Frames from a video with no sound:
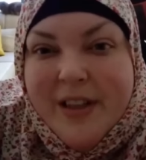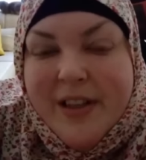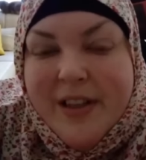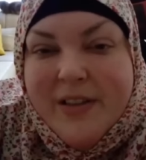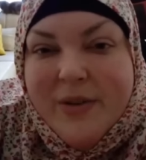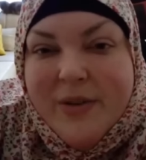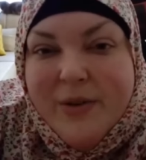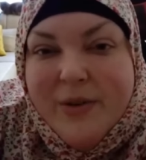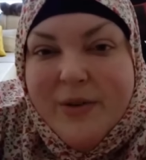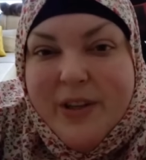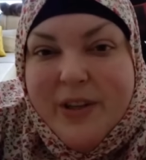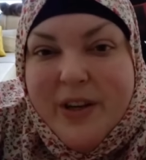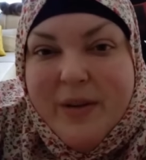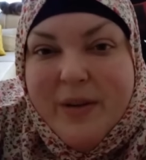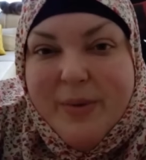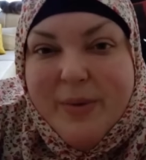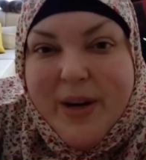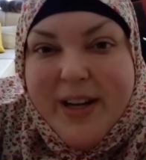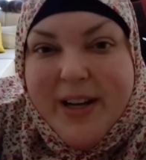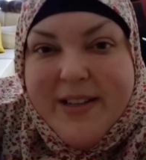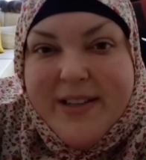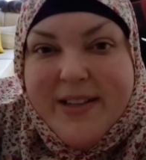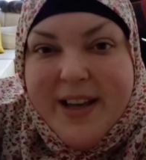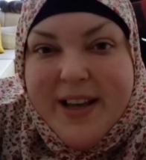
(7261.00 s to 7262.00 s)
And cool
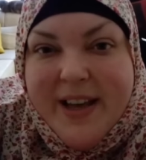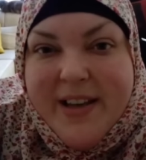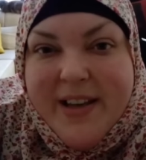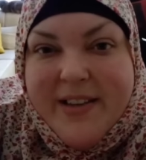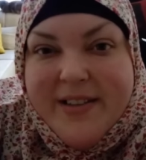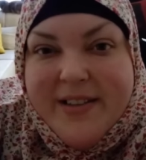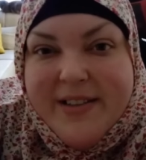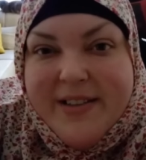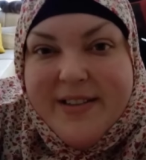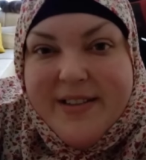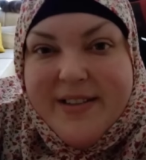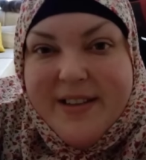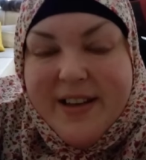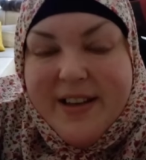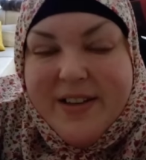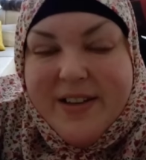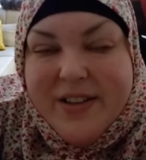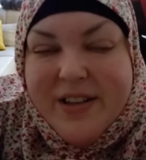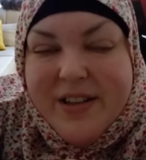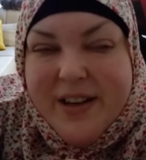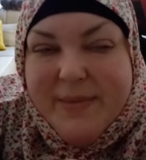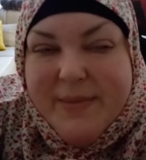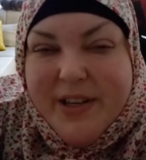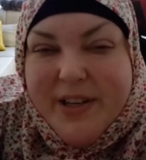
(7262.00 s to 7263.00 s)
compress, yes. Actually,
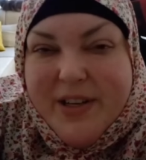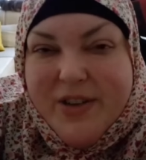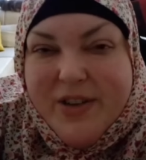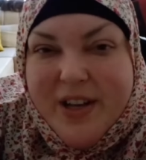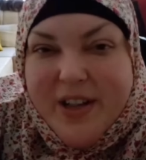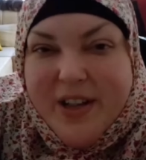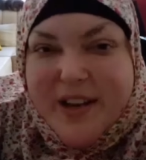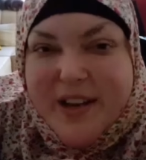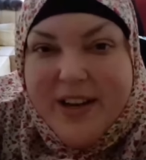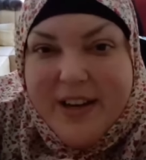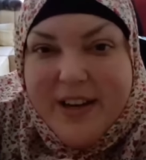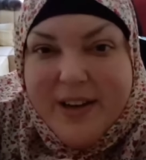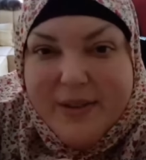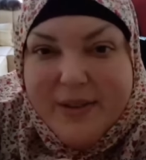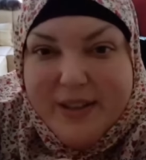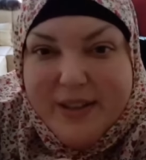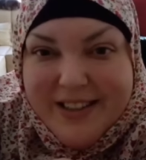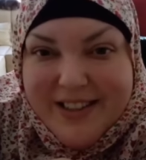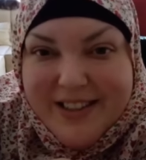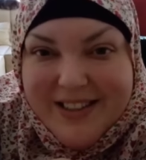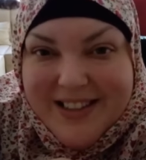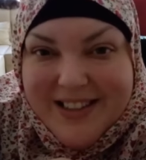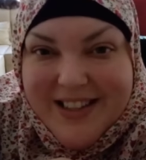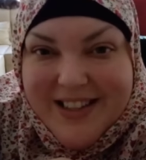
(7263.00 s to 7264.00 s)
I'm going to try that now.
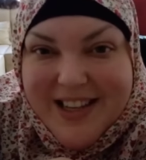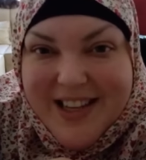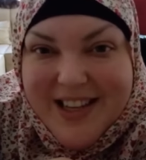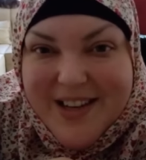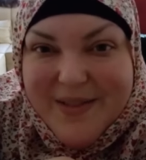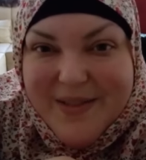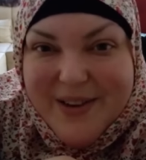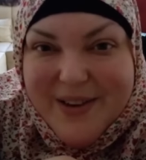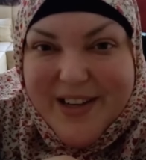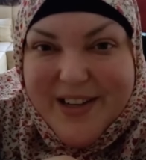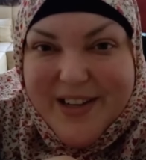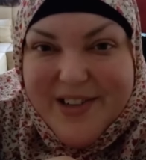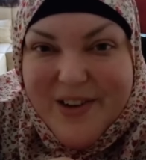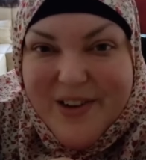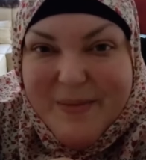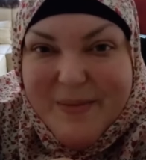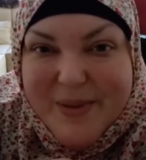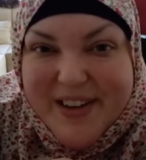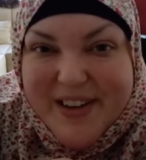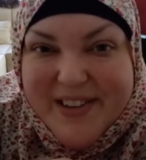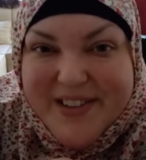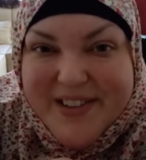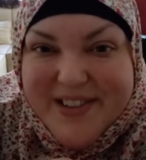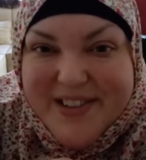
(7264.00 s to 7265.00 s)
Thank you. Yes, you're an
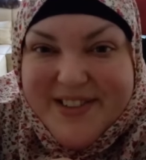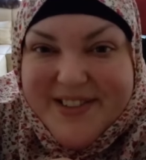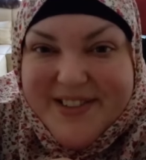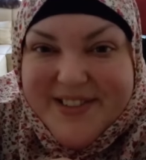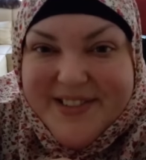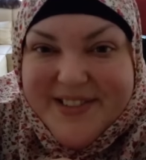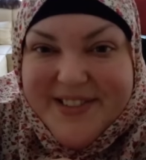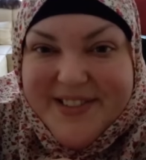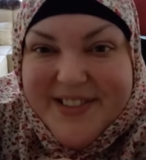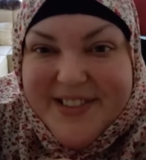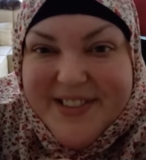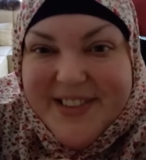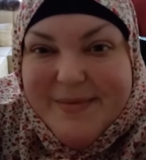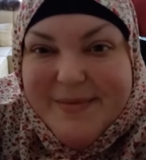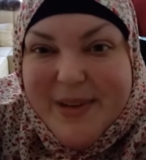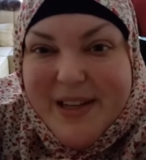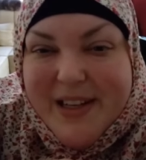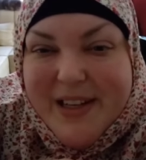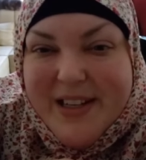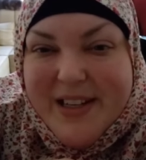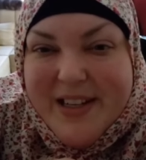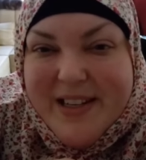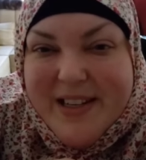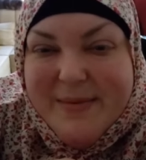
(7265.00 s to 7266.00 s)
addict.
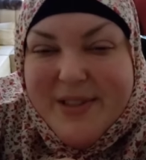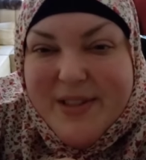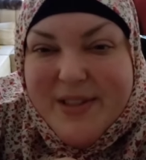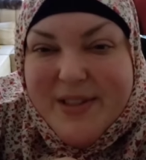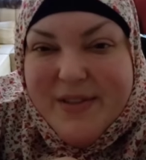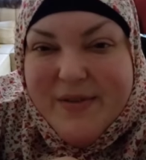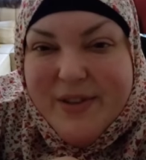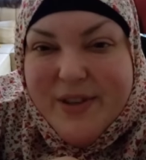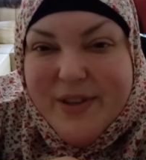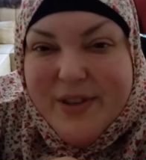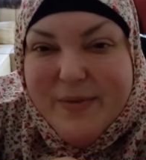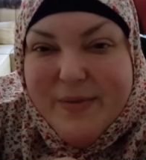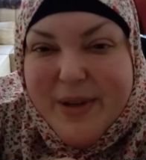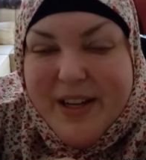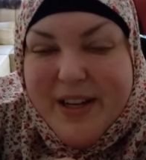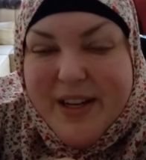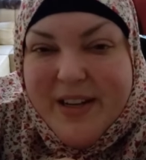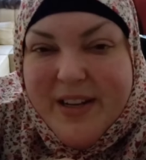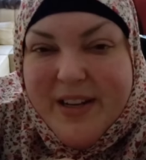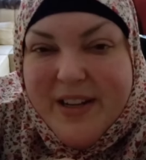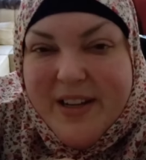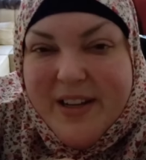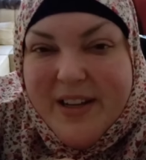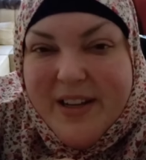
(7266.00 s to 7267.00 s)
Good for not a
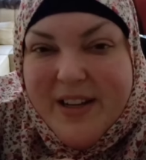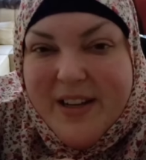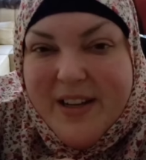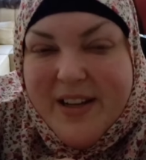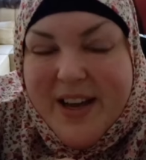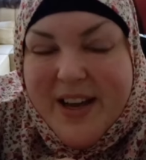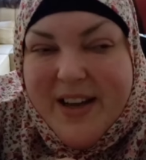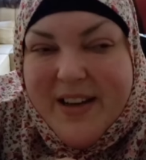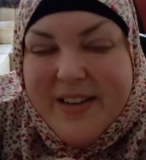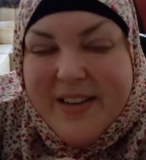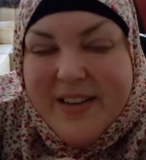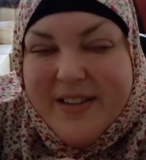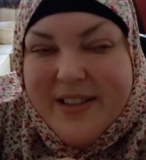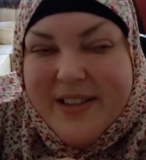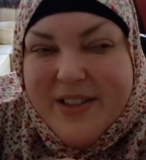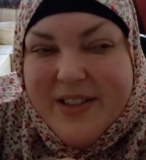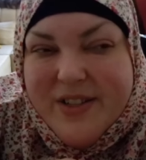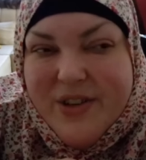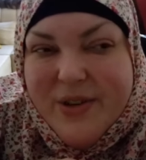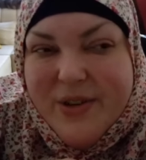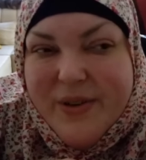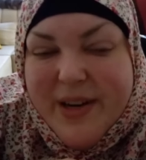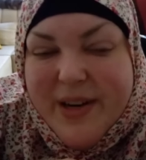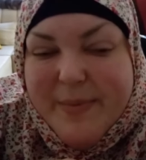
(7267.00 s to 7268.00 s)
good idea. Yeah, that's
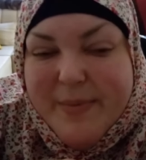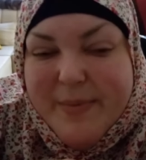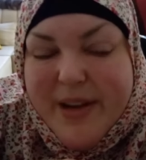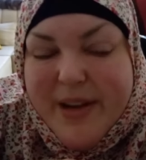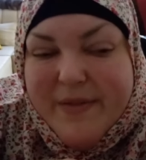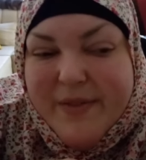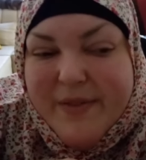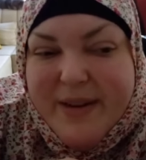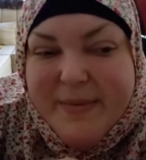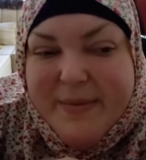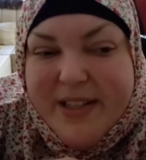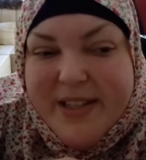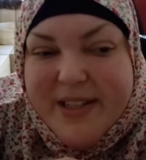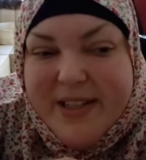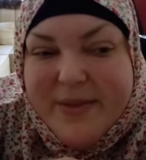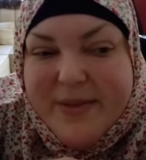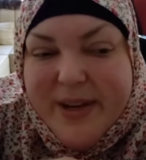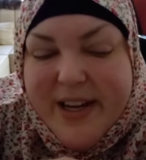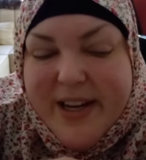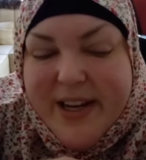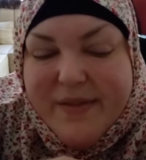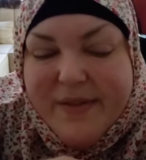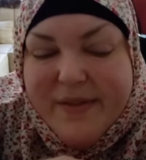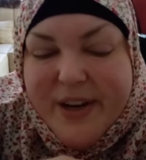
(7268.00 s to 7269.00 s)
true. And vitamins, but the
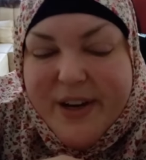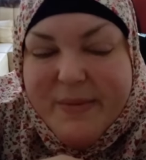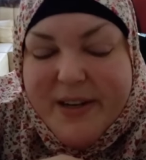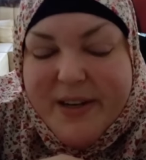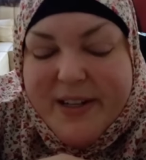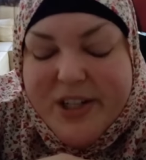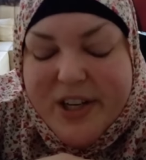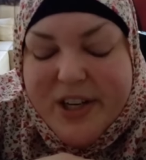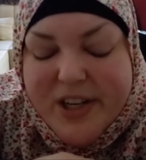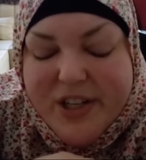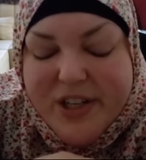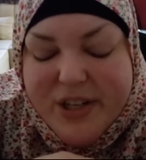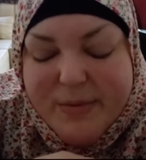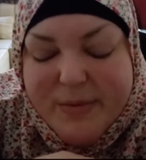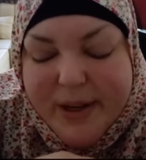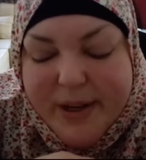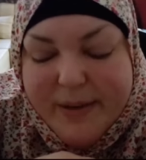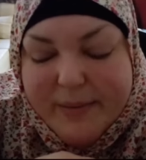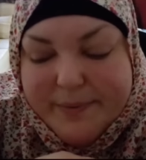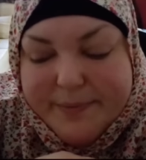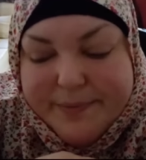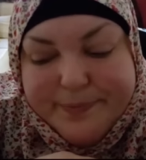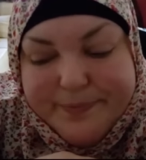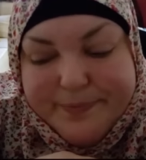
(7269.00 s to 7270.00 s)
only real thing you
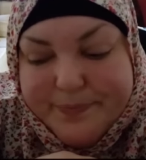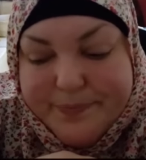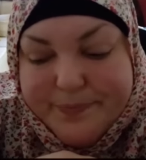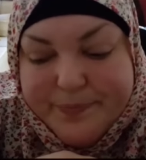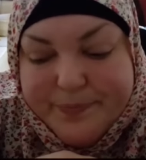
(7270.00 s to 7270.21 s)
said.